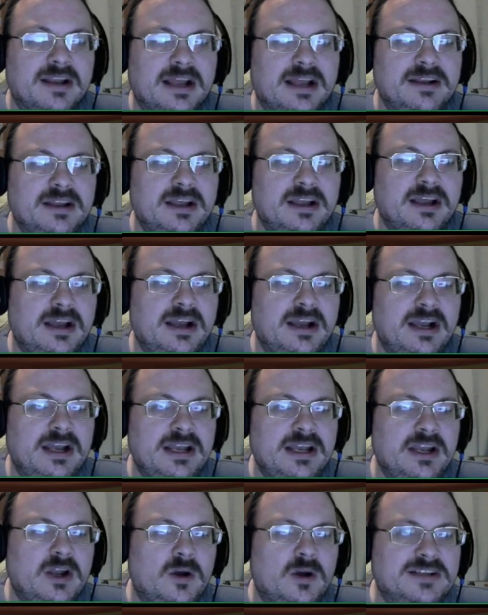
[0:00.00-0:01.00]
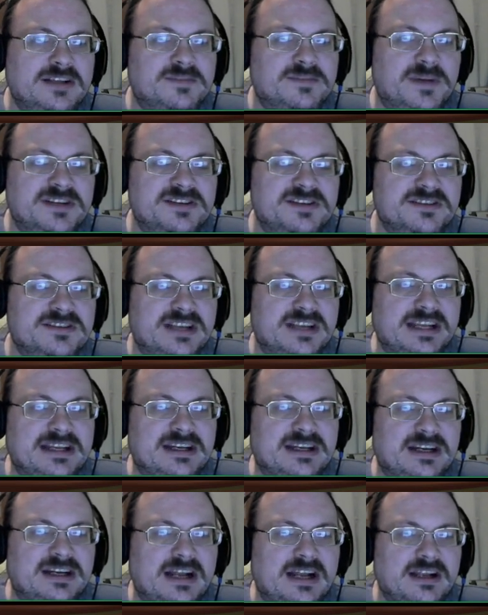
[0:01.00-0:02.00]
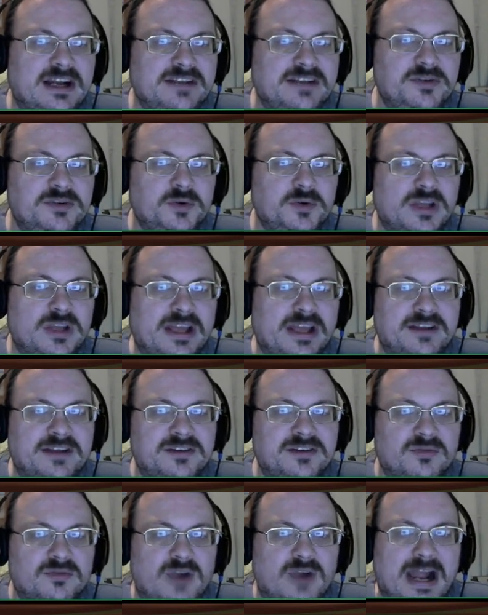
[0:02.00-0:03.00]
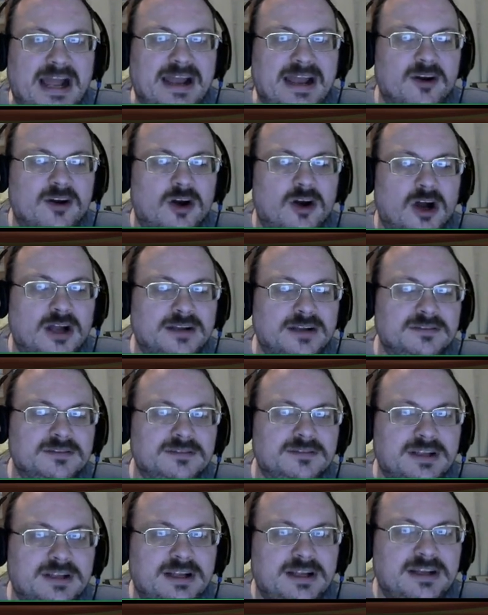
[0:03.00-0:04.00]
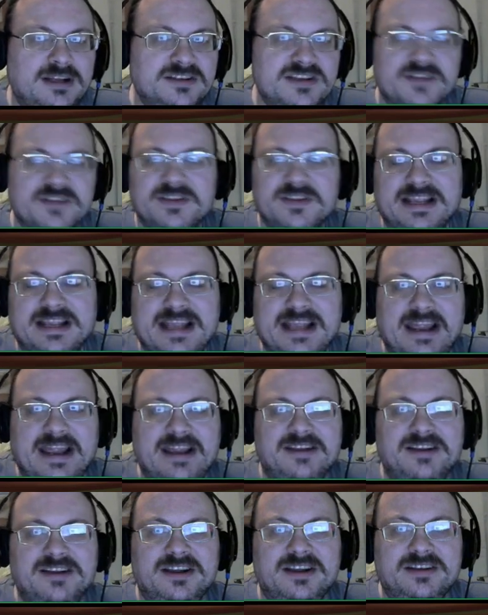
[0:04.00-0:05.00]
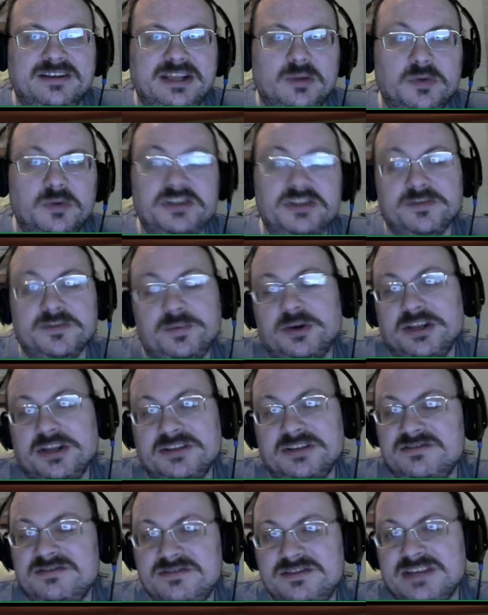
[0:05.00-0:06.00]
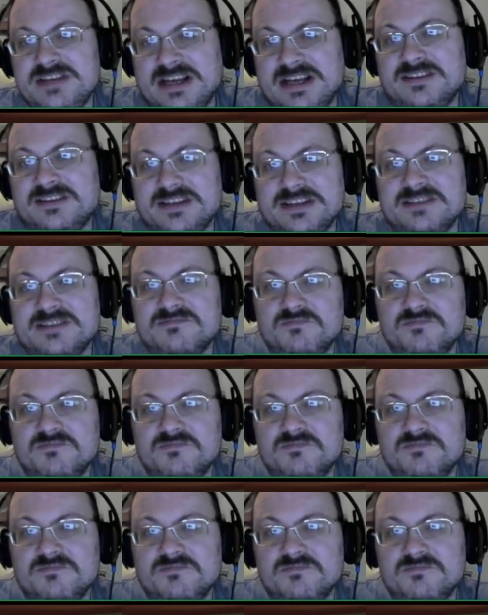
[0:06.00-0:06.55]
And you know, as much as like I do like to rag on something like AD&D, which is a pretty deadly